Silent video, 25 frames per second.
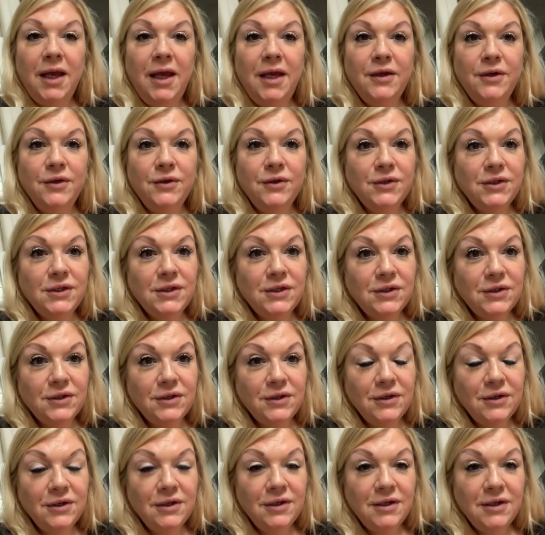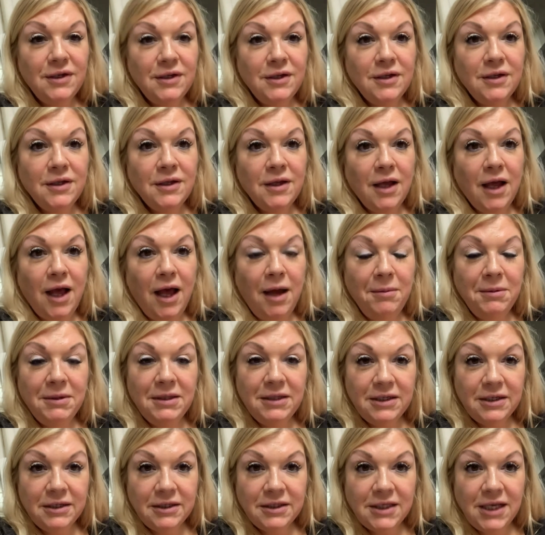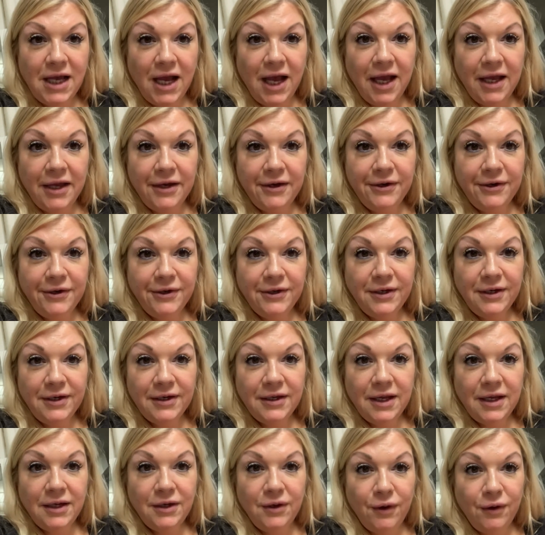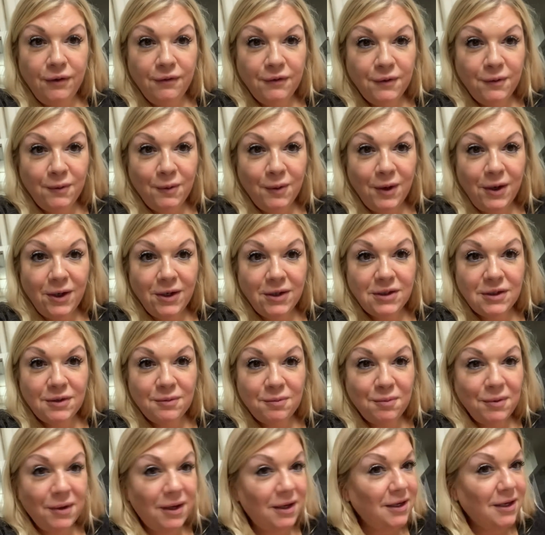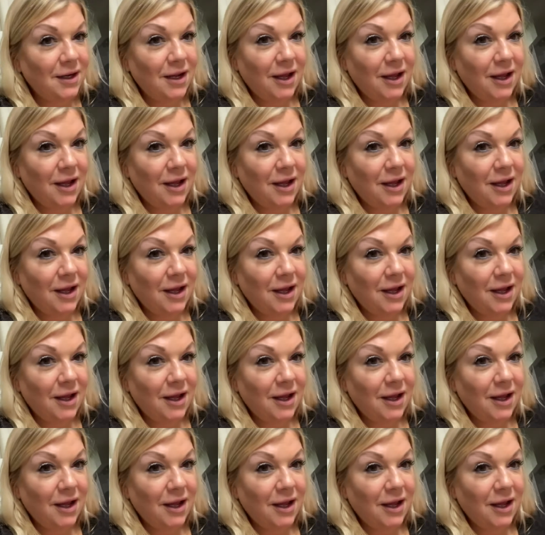And her sister. I'm a little tired and overworked, but...